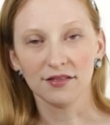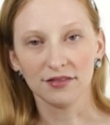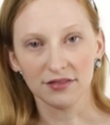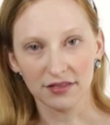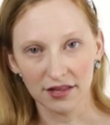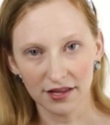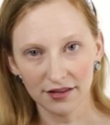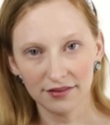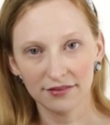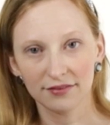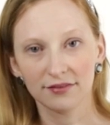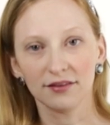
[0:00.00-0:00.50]

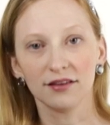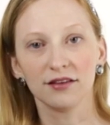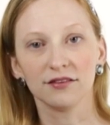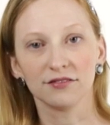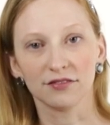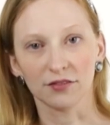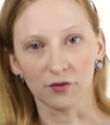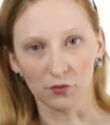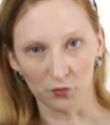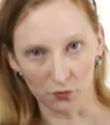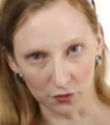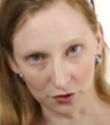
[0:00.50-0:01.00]
This is
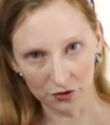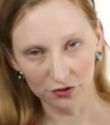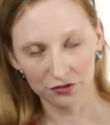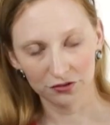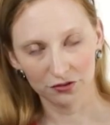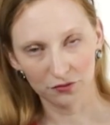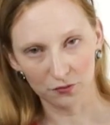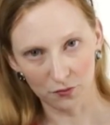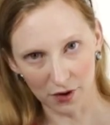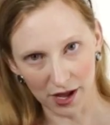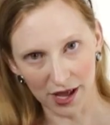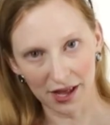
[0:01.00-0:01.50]
the
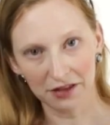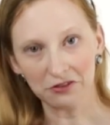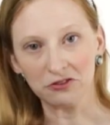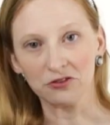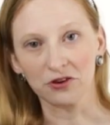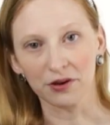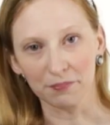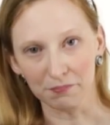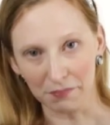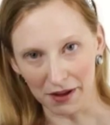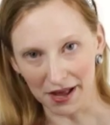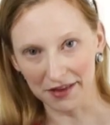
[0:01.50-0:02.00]
worst way you
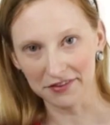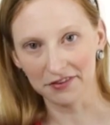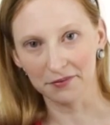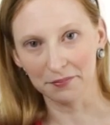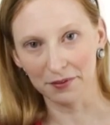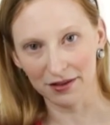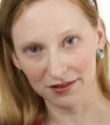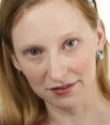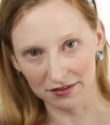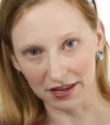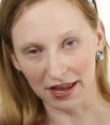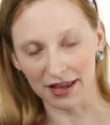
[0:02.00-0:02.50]
can
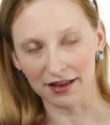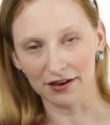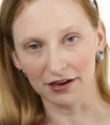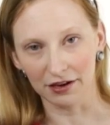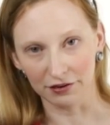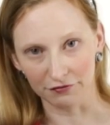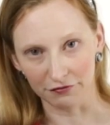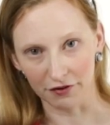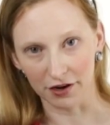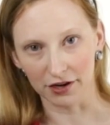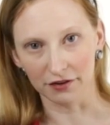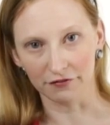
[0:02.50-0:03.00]
possibly stand
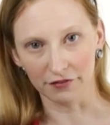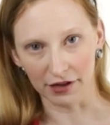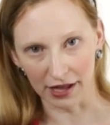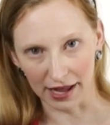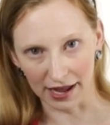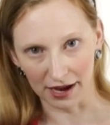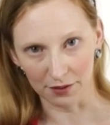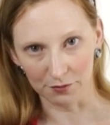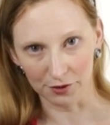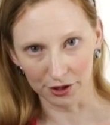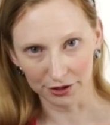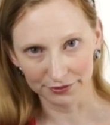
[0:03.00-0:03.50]
in front of a
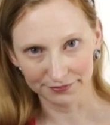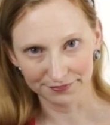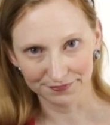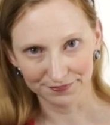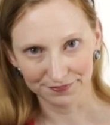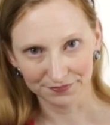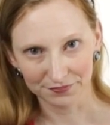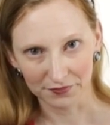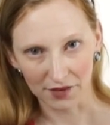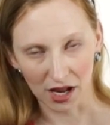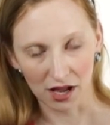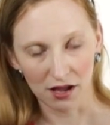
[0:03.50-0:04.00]
camera.
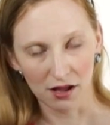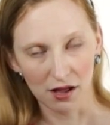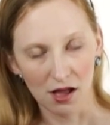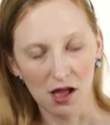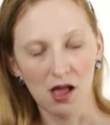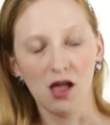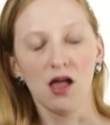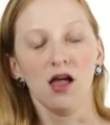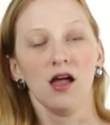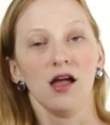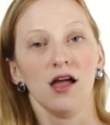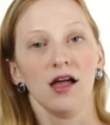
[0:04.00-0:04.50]

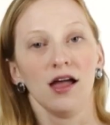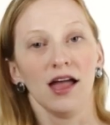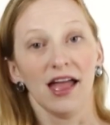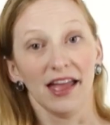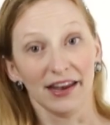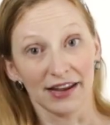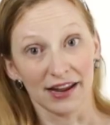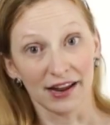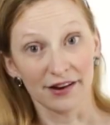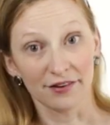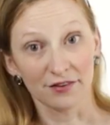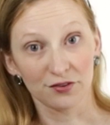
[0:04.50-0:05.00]

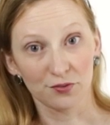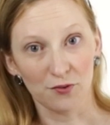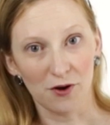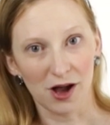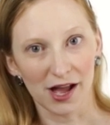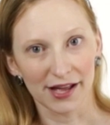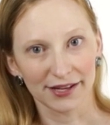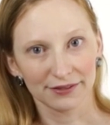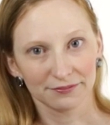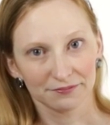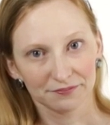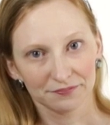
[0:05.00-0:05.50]
And here's
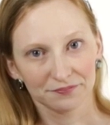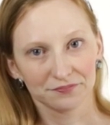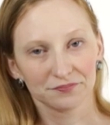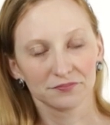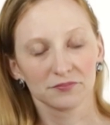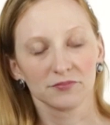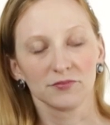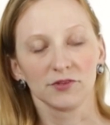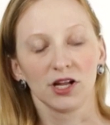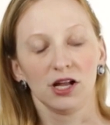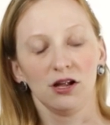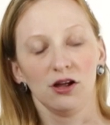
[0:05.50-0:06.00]
why.
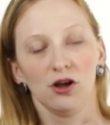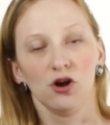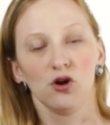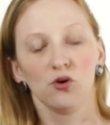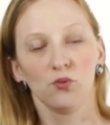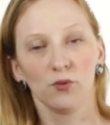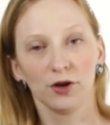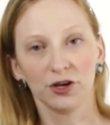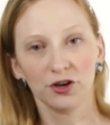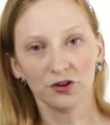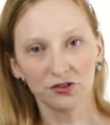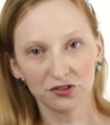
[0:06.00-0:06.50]

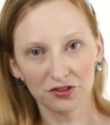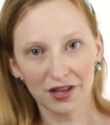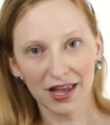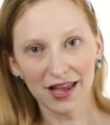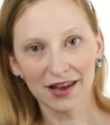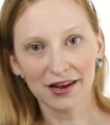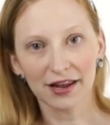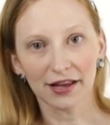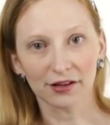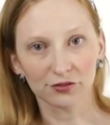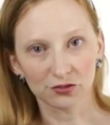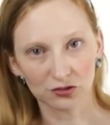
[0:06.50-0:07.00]
When you're
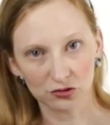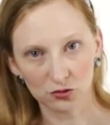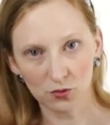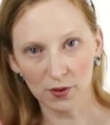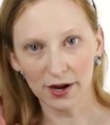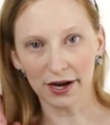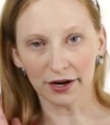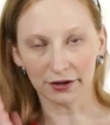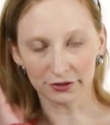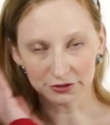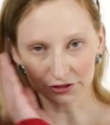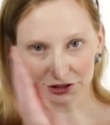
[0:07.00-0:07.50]
standing
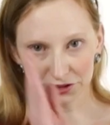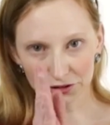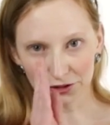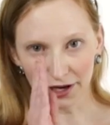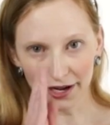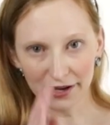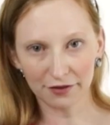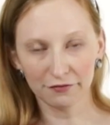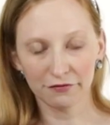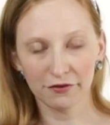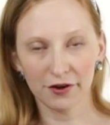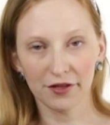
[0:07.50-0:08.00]
square,
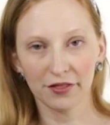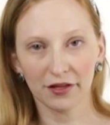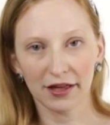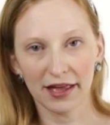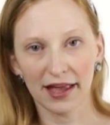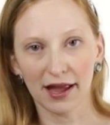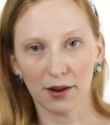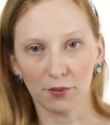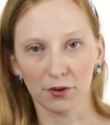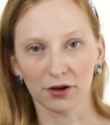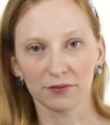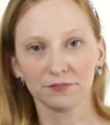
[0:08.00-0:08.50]
straight in front of the
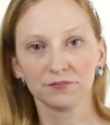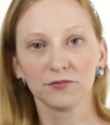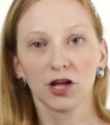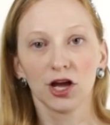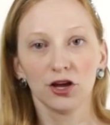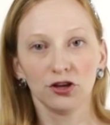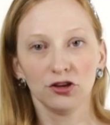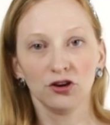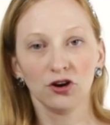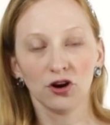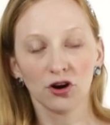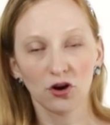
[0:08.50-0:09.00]
camera,
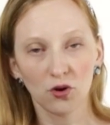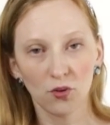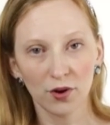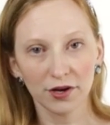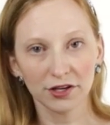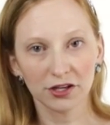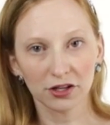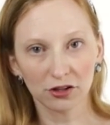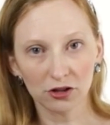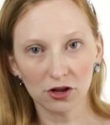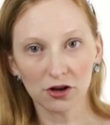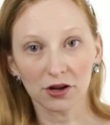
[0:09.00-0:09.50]
you're going
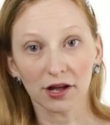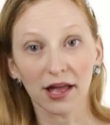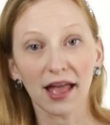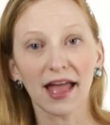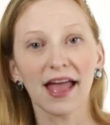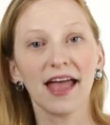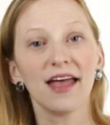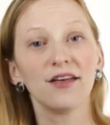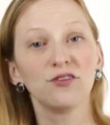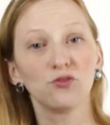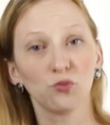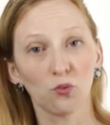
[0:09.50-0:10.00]
to look
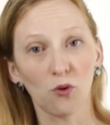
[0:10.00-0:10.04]
as